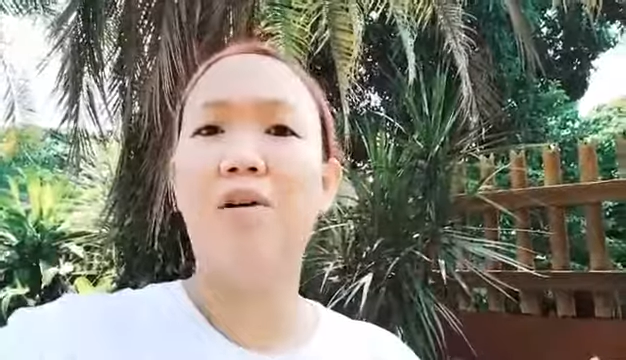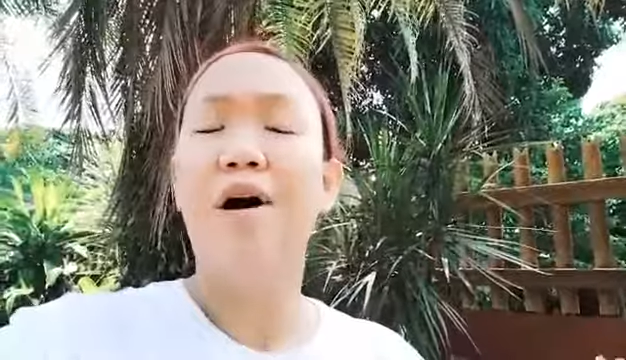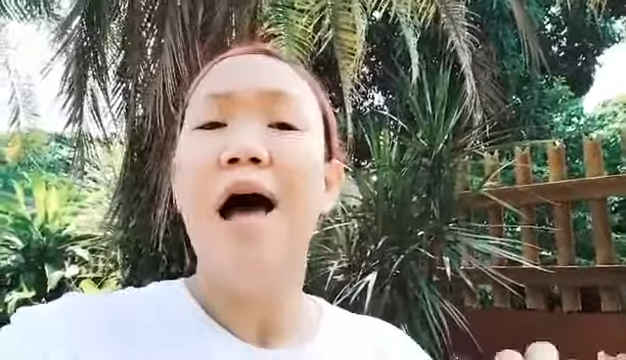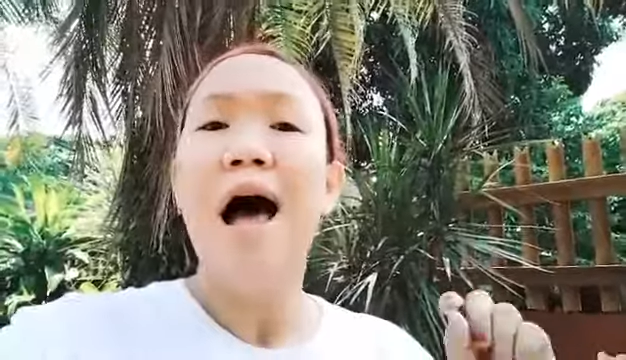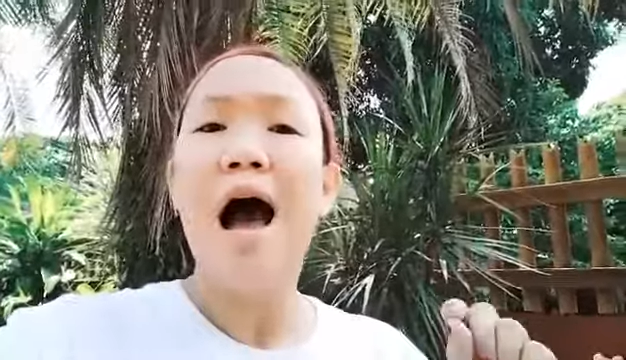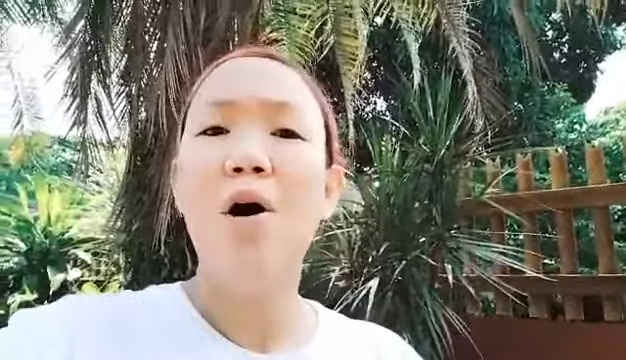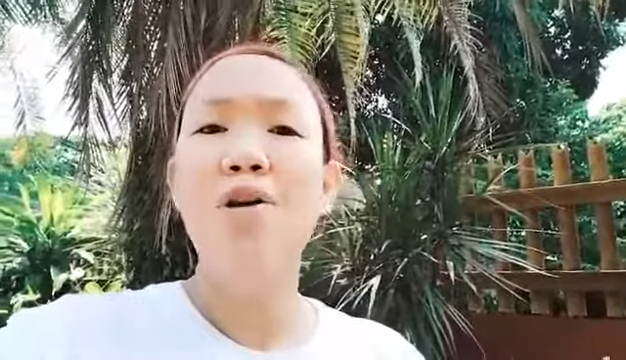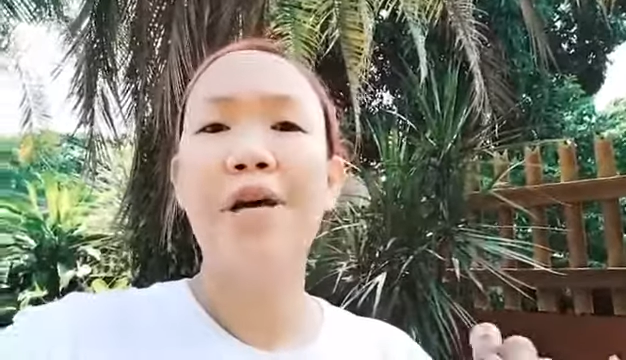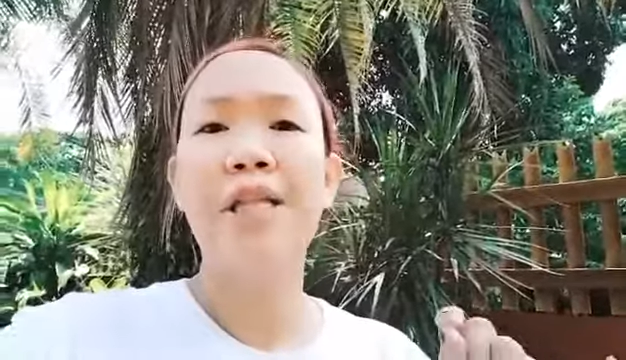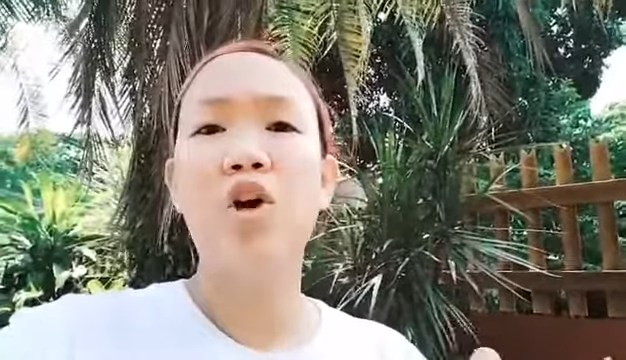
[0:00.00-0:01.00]
how you
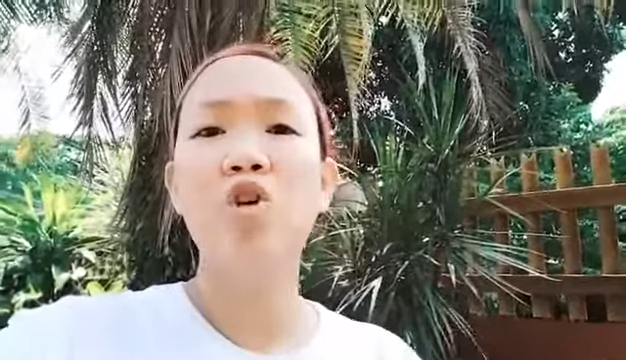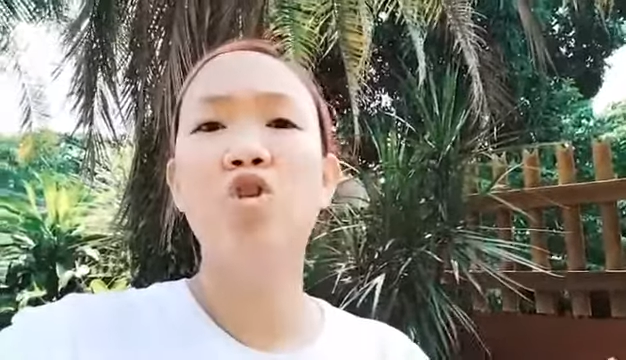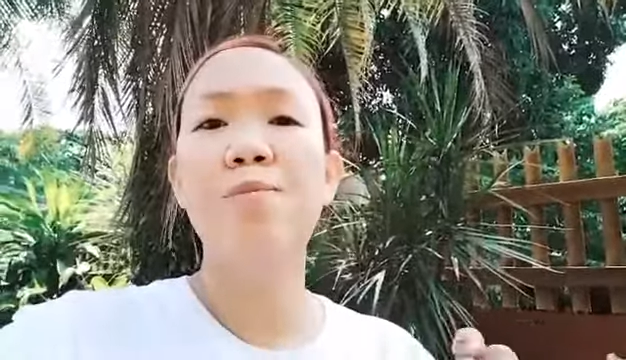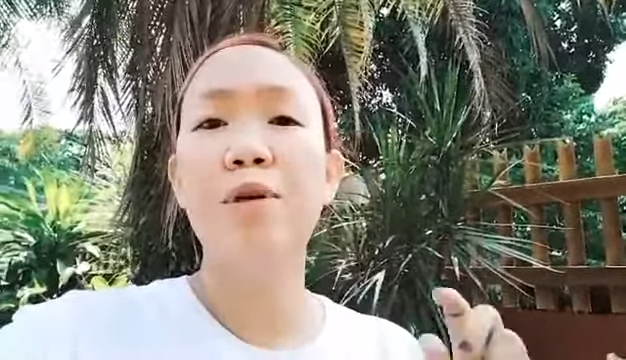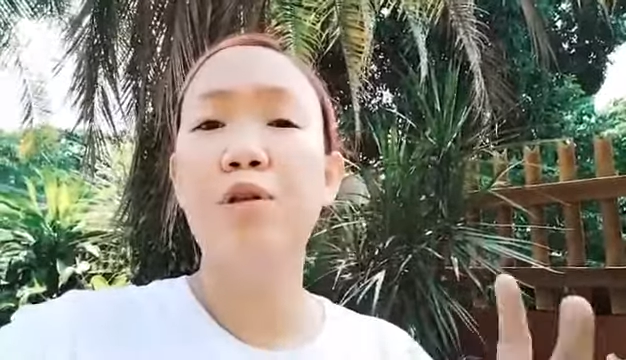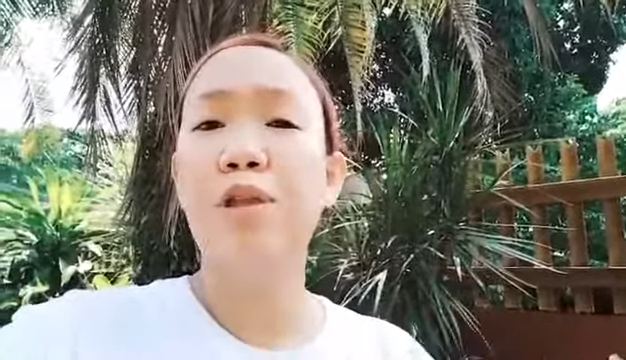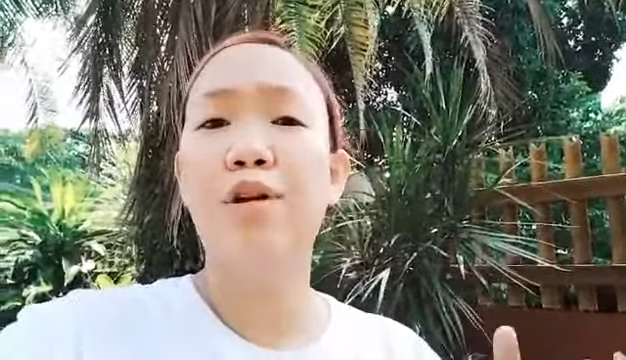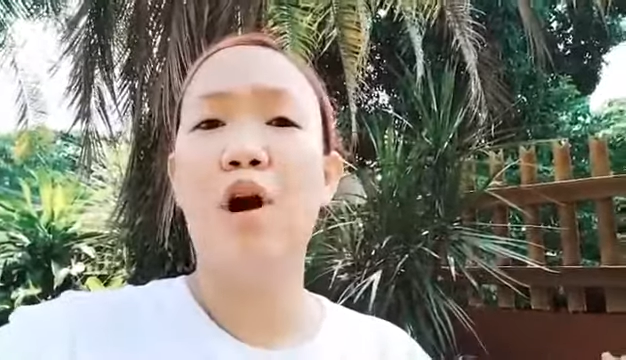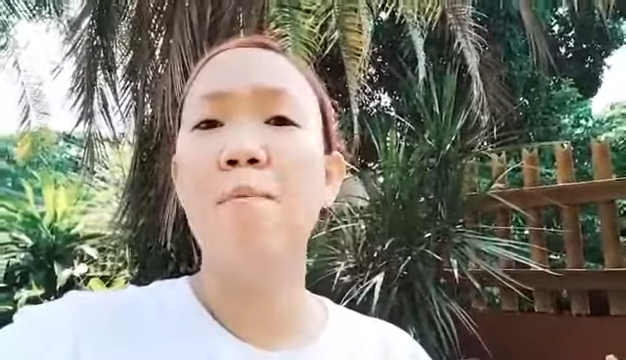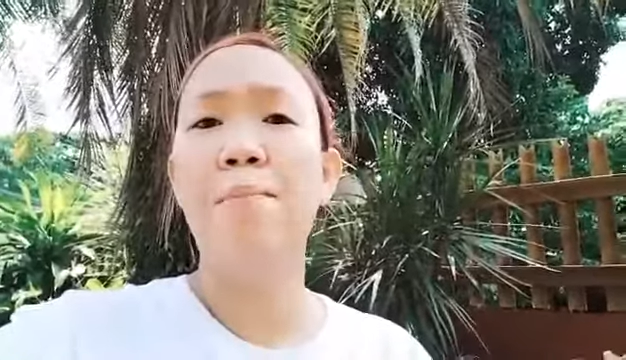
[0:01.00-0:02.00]
can contribute to their
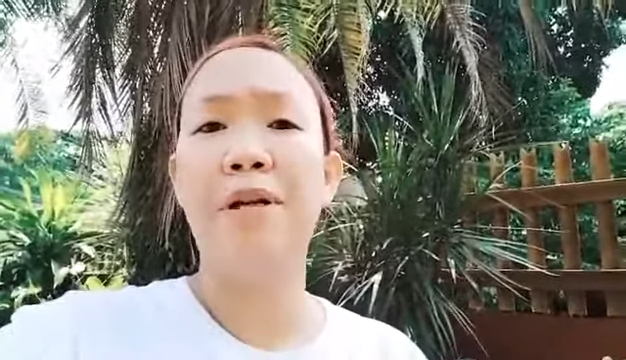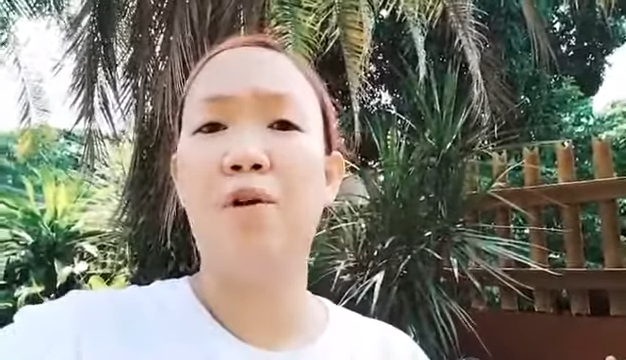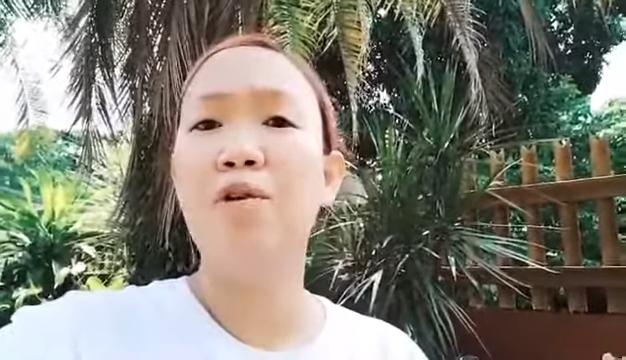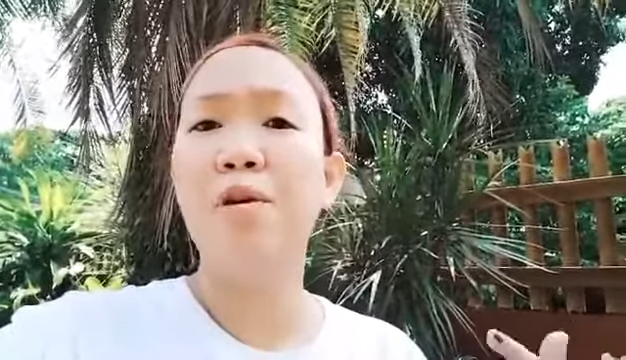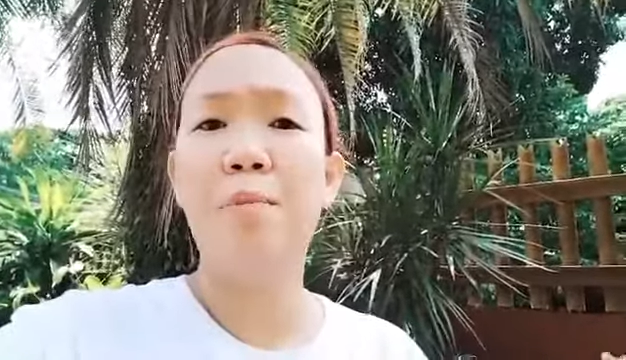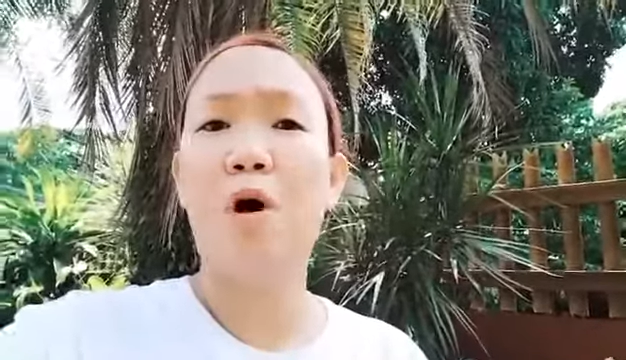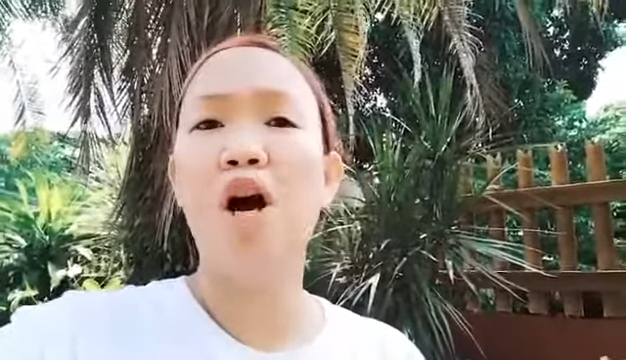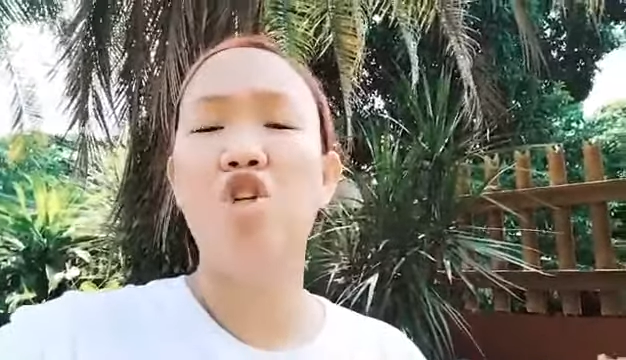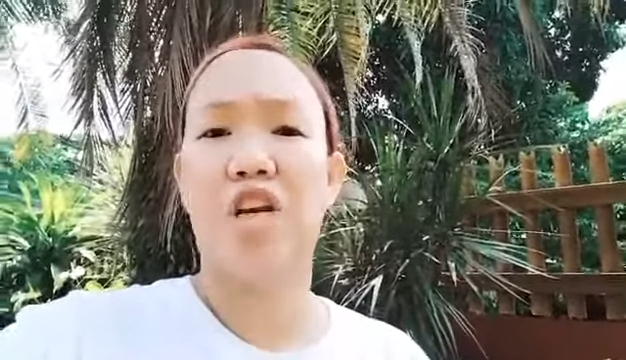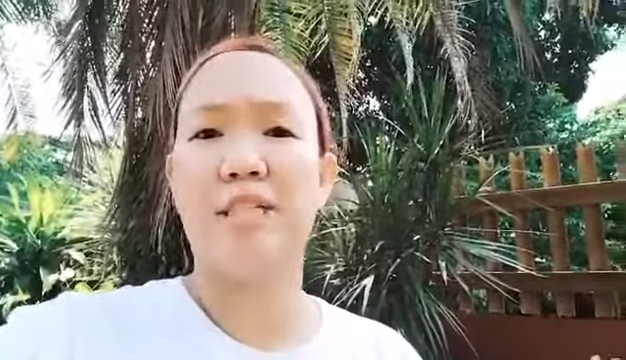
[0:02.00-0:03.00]
company or their
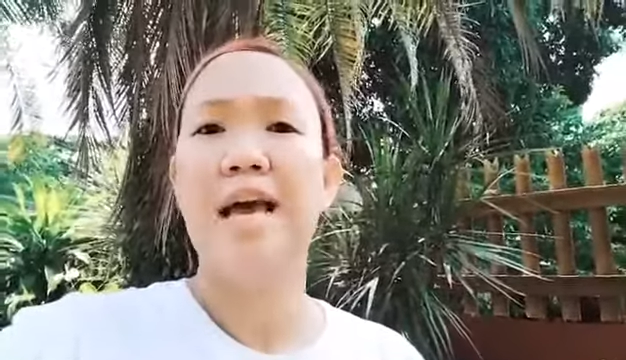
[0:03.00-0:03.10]
project,